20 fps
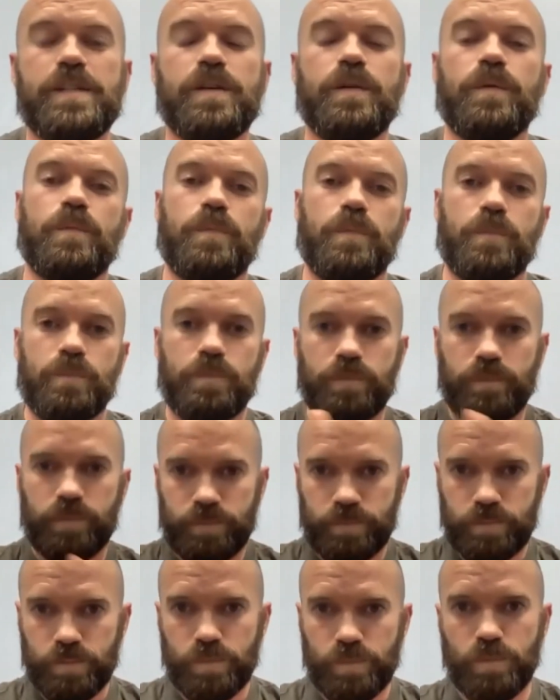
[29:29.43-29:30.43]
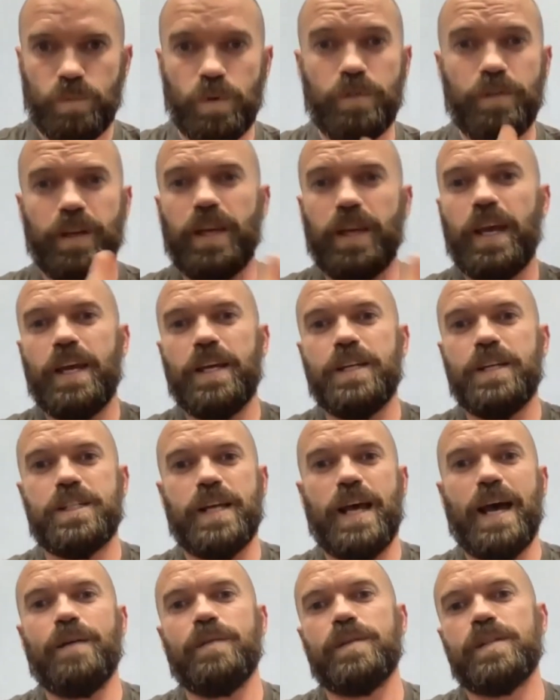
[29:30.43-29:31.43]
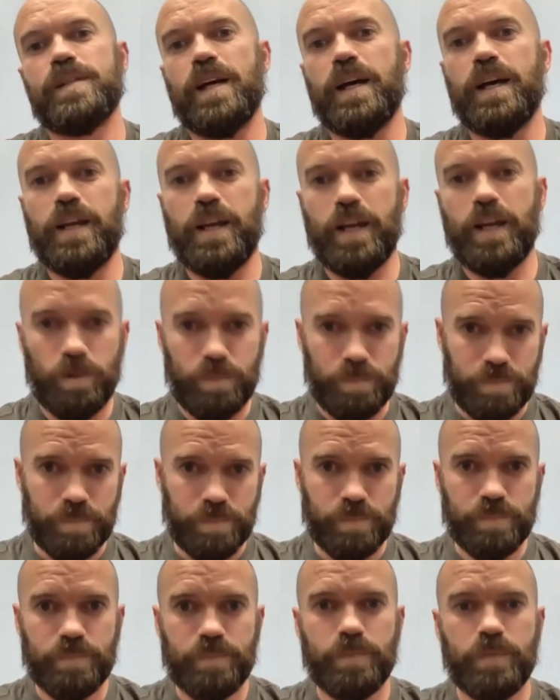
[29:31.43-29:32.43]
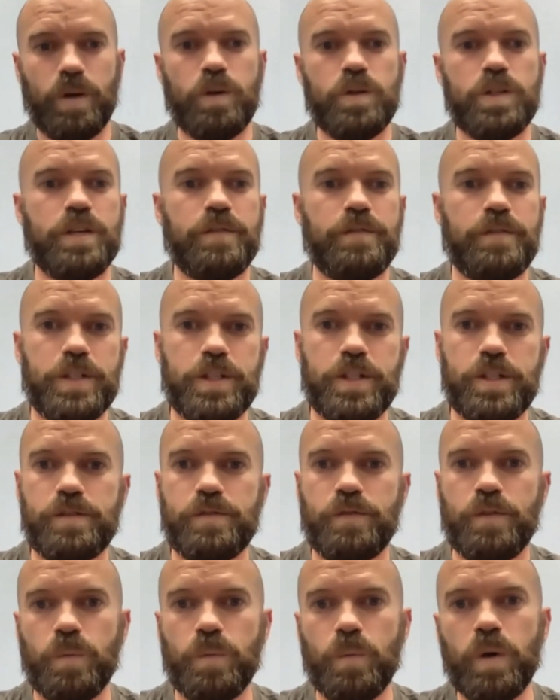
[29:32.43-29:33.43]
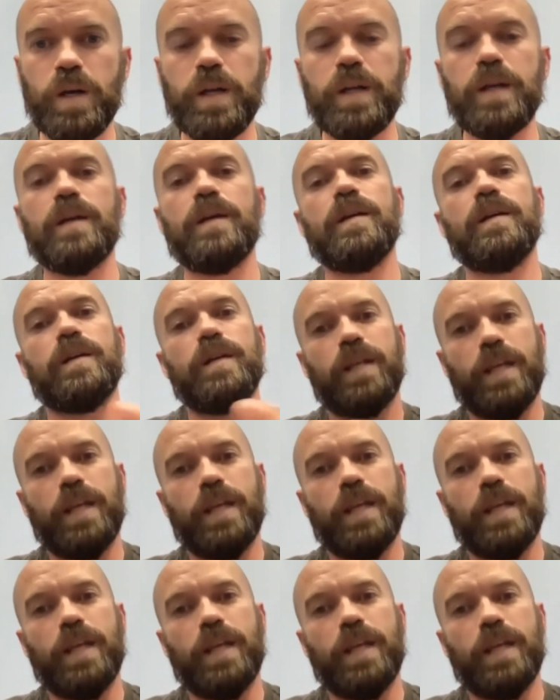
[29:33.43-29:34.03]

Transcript: So we've engaged outside Help Ocean Visions for one,